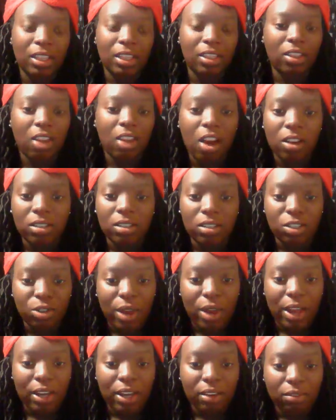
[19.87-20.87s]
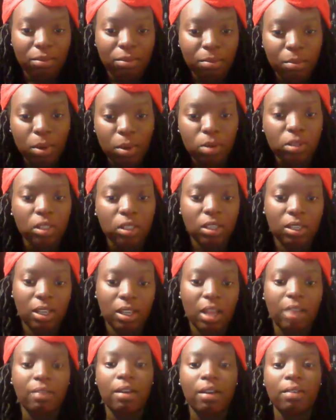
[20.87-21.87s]
lost track of posting a
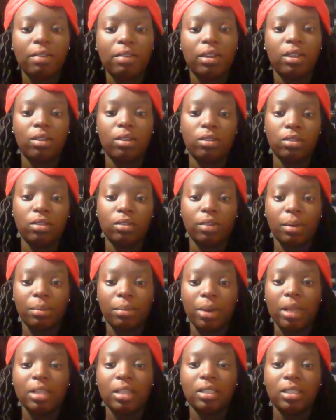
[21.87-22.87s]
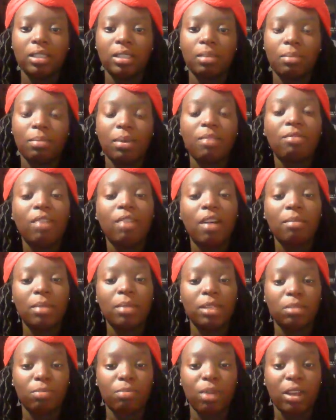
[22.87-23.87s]
lot of our videos of our pregnancy, but 5
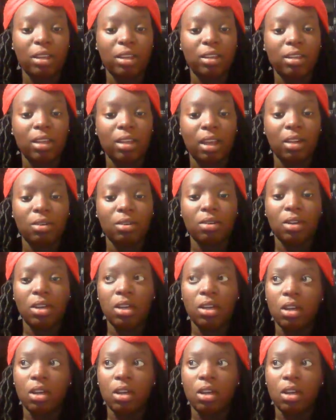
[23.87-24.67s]
months pregnant now.